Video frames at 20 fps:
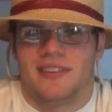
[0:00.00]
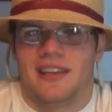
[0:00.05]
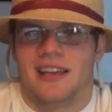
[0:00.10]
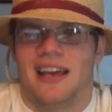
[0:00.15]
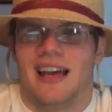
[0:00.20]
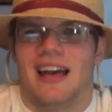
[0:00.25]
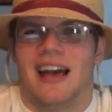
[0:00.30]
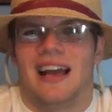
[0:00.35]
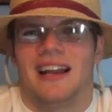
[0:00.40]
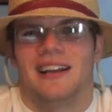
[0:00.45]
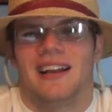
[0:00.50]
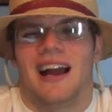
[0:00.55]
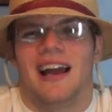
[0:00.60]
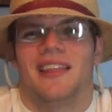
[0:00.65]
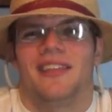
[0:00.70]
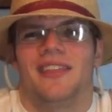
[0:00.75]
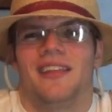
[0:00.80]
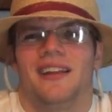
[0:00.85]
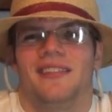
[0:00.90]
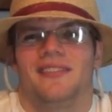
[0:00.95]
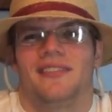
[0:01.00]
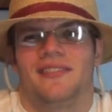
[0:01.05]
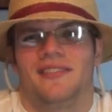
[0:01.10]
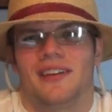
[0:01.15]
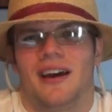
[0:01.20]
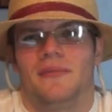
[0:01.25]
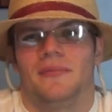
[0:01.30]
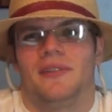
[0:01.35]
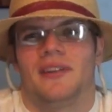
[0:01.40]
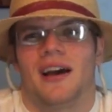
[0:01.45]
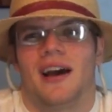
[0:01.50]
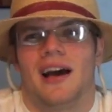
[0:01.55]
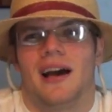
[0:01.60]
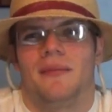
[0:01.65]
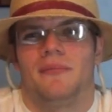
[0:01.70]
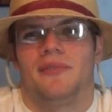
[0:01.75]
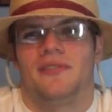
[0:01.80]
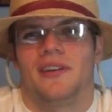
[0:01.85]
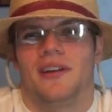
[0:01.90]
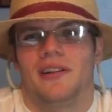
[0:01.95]
Eh, I, I think
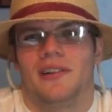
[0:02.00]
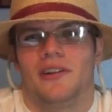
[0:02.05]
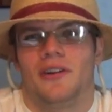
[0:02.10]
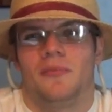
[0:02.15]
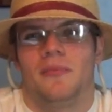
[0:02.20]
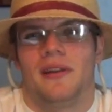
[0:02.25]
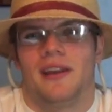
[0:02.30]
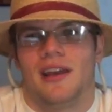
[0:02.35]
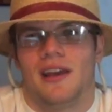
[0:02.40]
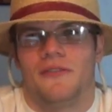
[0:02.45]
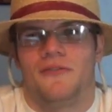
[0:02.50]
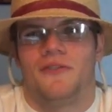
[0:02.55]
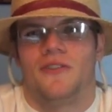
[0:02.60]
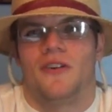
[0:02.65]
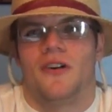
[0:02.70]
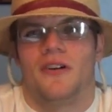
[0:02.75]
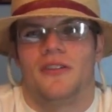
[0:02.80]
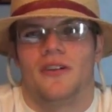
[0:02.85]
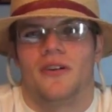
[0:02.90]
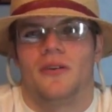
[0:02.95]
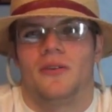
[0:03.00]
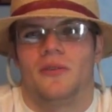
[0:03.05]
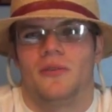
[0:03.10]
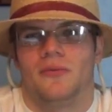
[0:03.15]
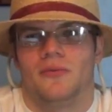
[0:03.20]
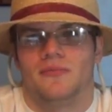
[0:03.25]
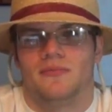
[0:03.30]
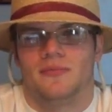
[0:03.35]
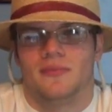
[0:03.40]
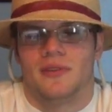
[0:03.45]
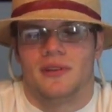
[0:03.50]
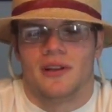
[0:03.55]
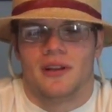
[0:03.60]
sometimes they're a little bit iffy on the whole